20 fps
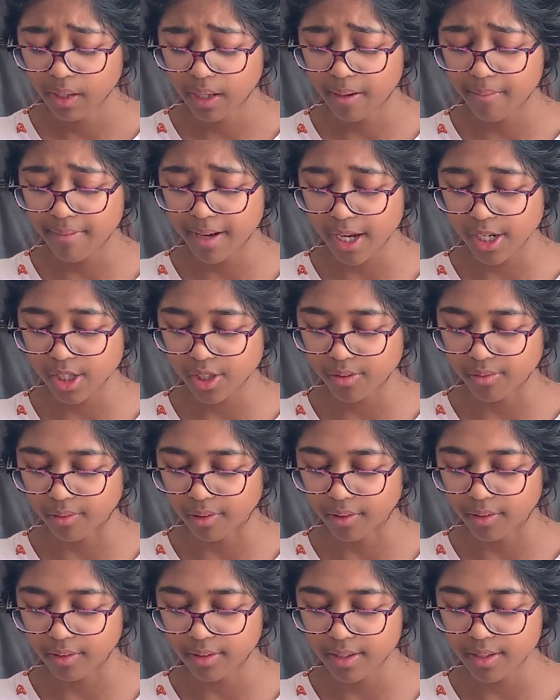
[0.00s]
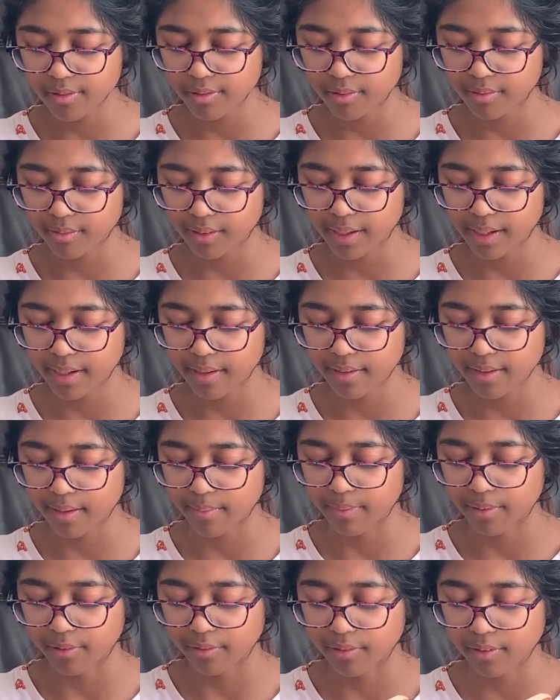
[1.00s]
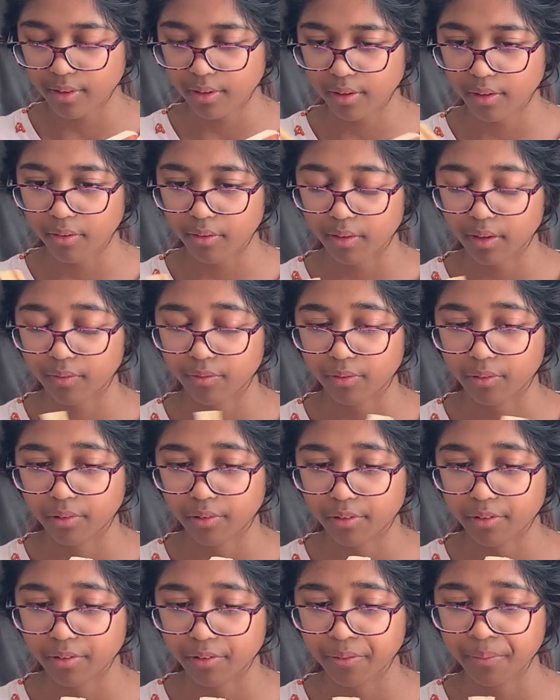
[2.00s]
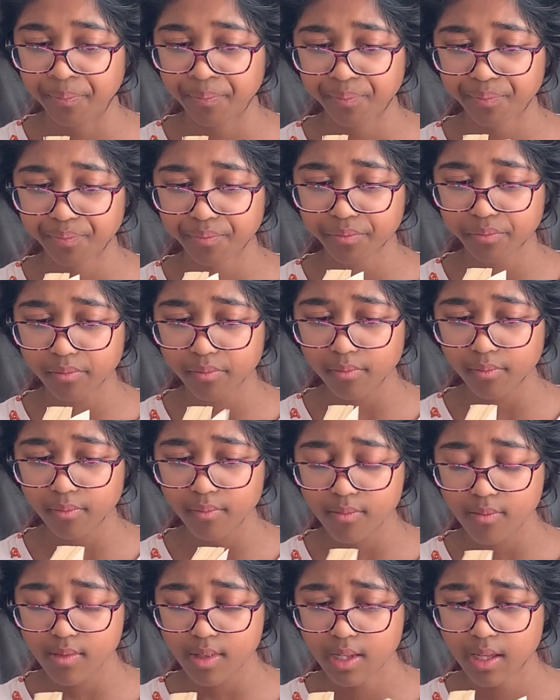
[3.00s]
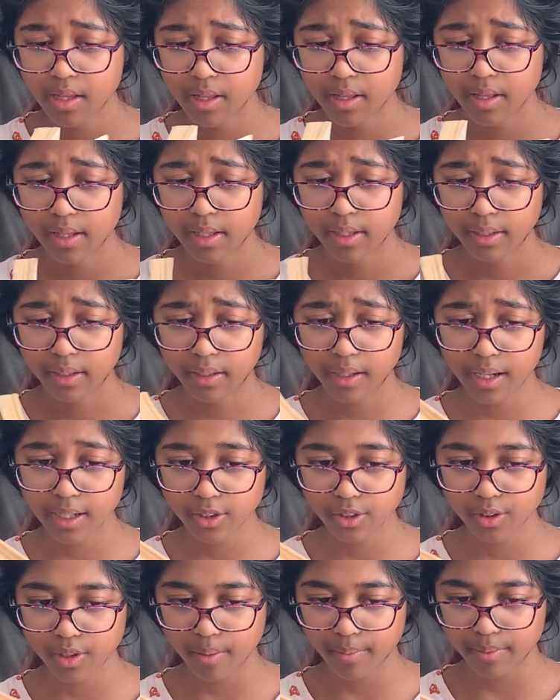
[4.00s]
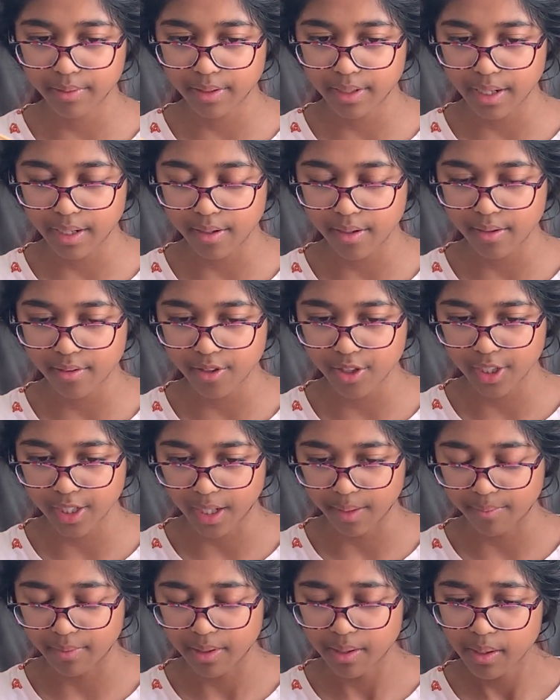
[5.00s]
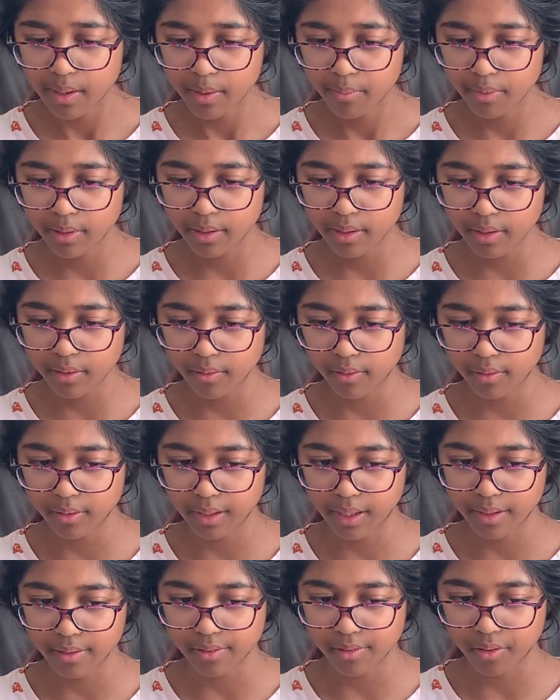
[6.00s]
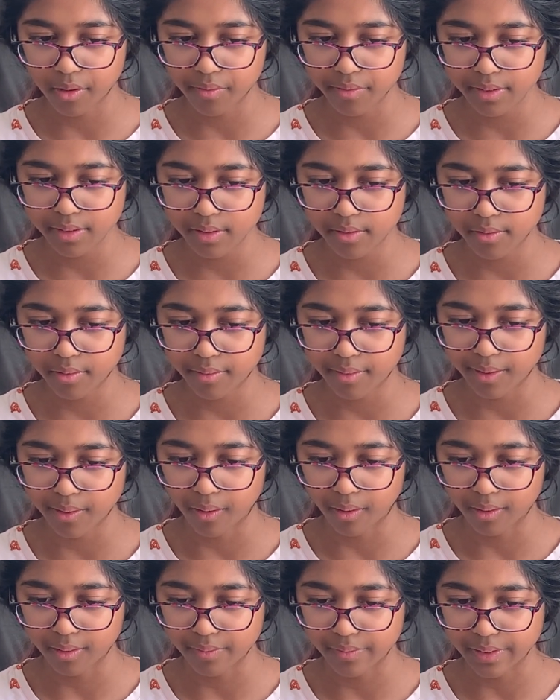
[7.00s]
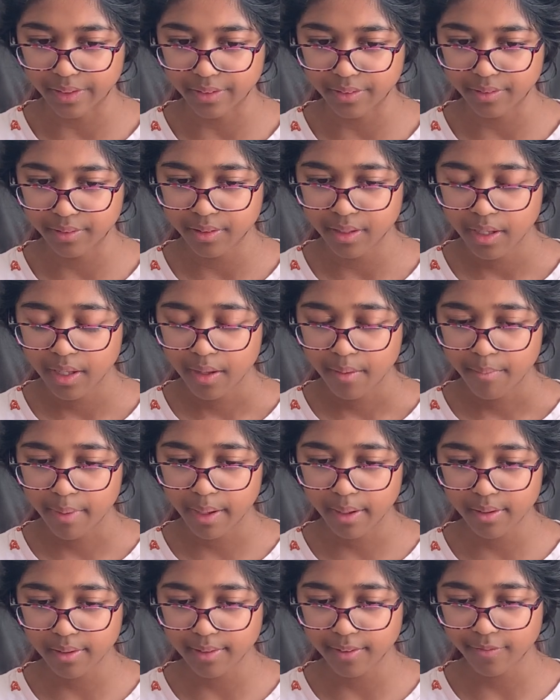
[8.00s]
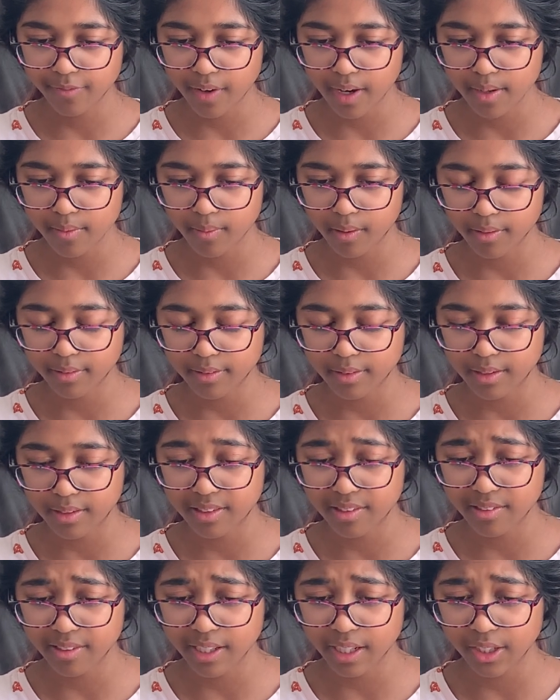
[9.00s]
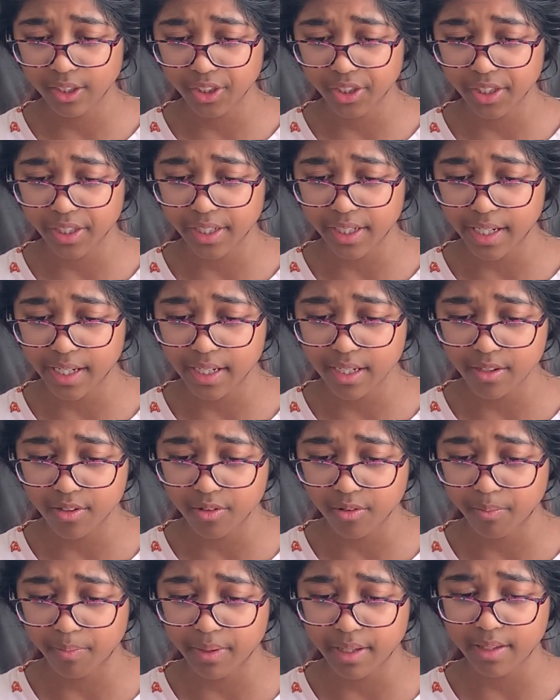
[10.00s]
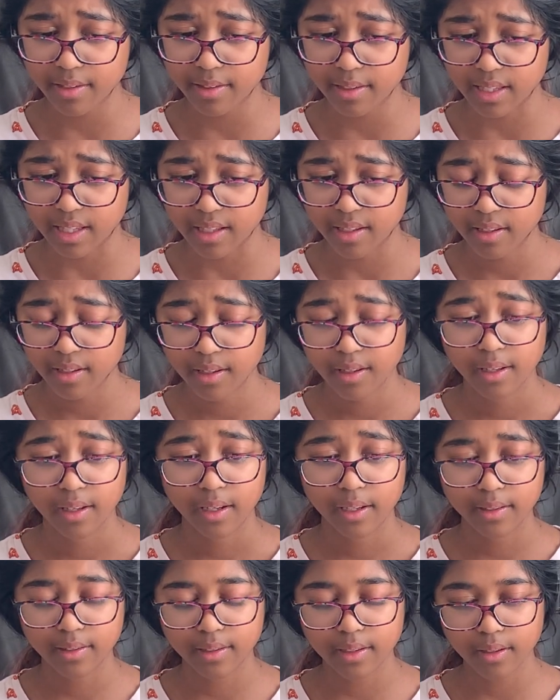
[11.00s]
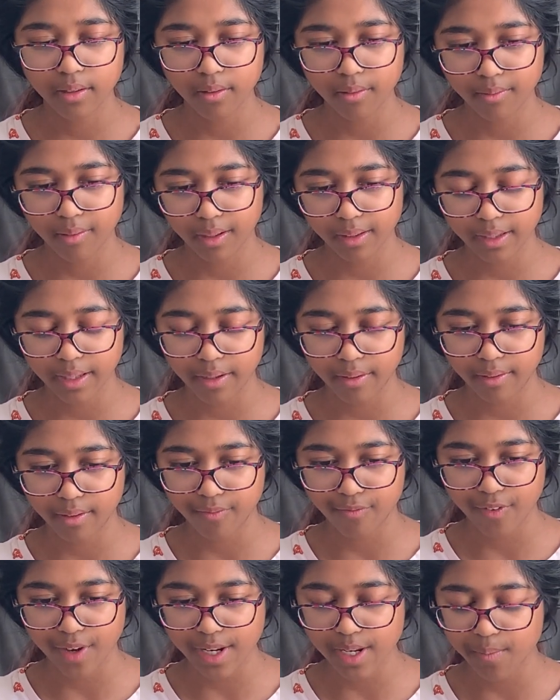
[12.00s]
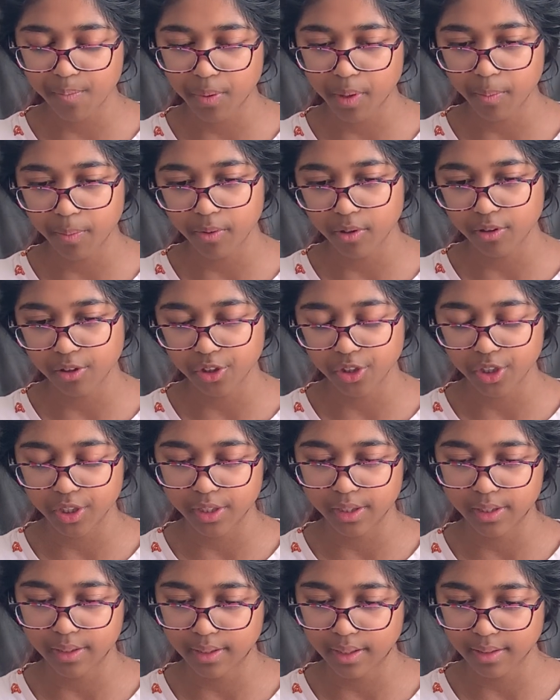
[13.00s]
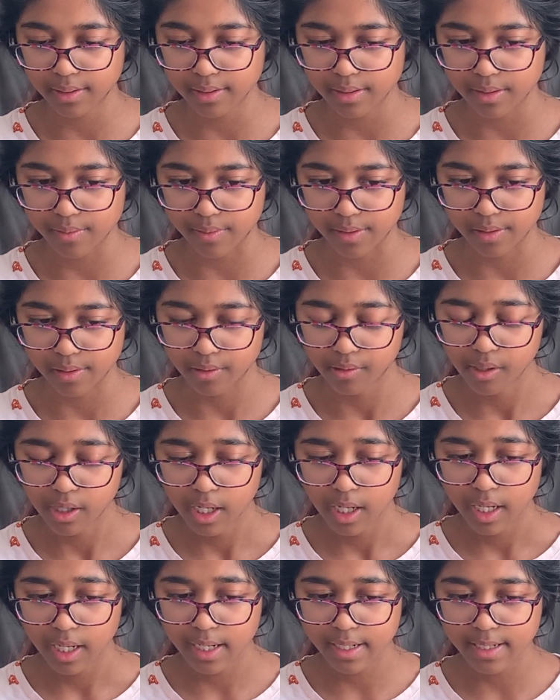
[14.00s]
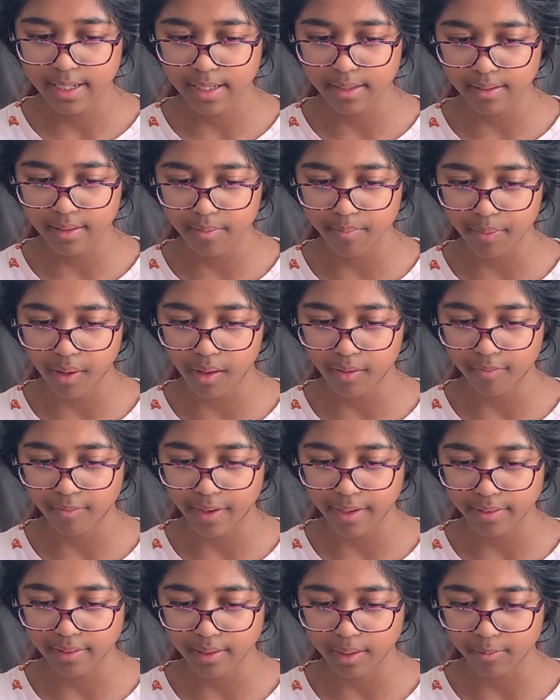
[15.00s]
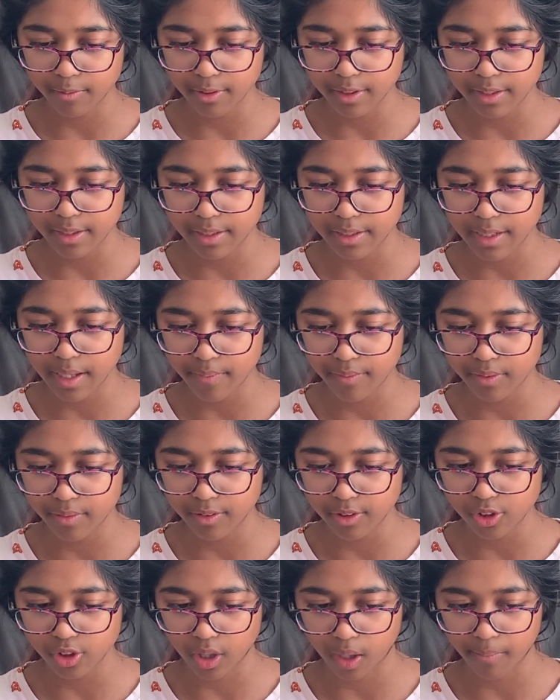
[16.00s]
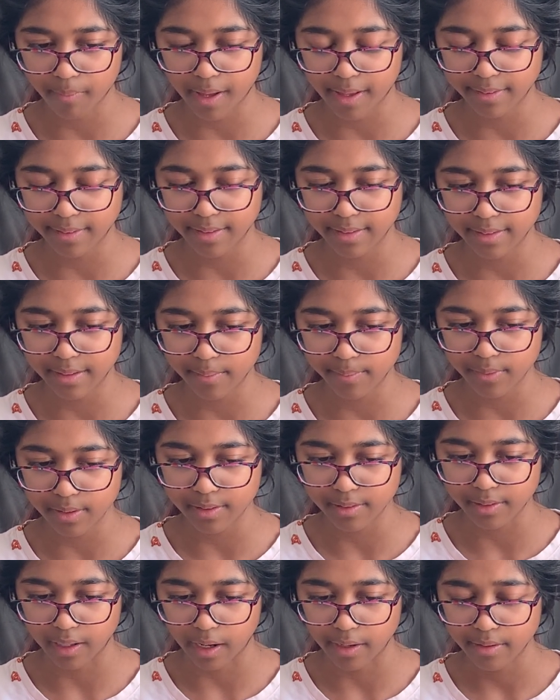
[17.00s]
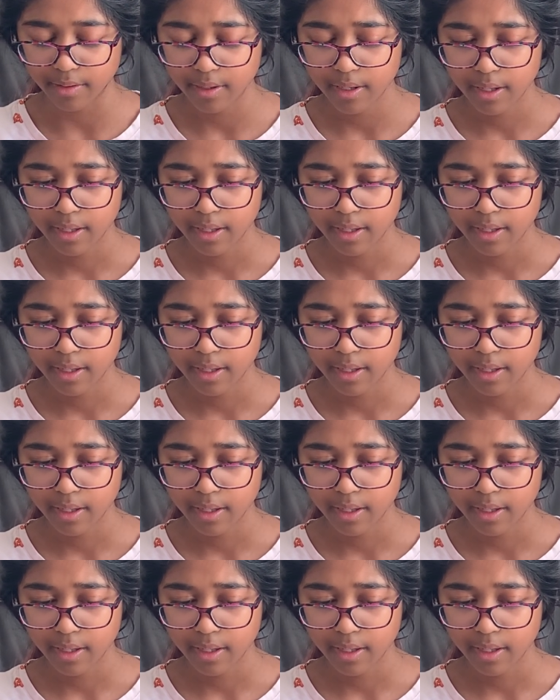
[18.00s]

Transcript: A magic wand." This was what Harry had been really looking forward to. The last shop was narrow and shabby. Peeling gold letters over the door read Ollivanders, makers of 5 wands since 382 BC. A single wand lay on a faded purple cushion in the dusty window. A tinkling bell rang somewhere in the depths of the shop as they stepped inside.